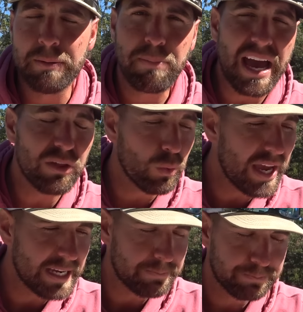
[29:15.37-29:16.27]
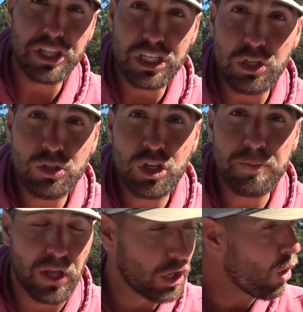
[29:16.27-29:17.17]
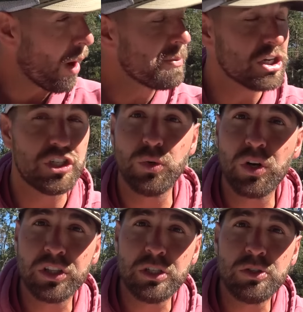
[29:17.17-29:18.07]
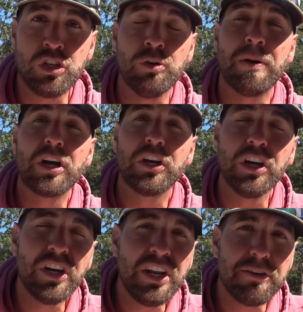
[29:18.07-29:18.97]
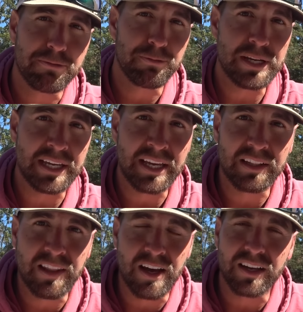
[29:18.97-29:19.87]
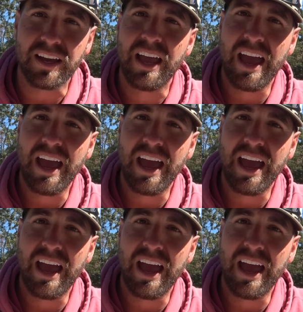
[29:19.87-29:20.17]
And by the way, the YouTube, you're like, oh, I'm going to do it on YouTube. Good freaking luck.